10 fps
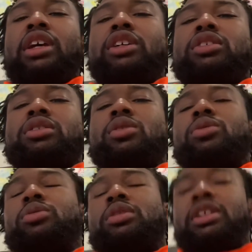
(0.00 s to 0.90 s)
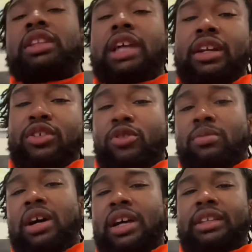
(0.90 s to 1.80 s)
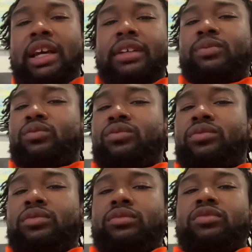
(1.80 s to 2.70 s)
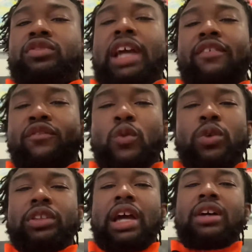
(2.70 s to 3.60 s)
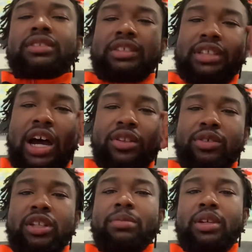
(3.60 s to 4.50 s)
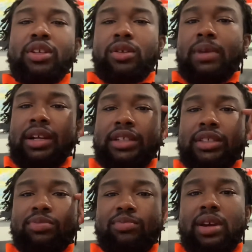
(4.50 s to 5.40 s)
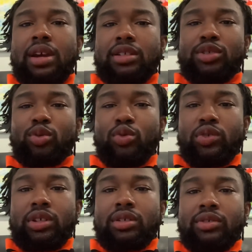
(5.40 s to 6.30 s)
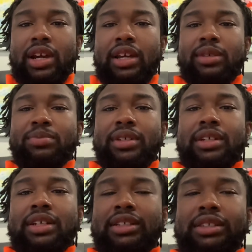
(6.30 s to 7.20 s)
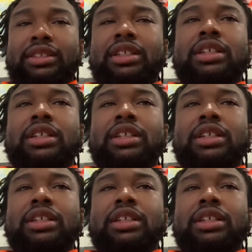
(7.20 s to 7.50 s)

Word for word: So get that in your mind that that $4,000 limit, you're about to smash through it, right? Because,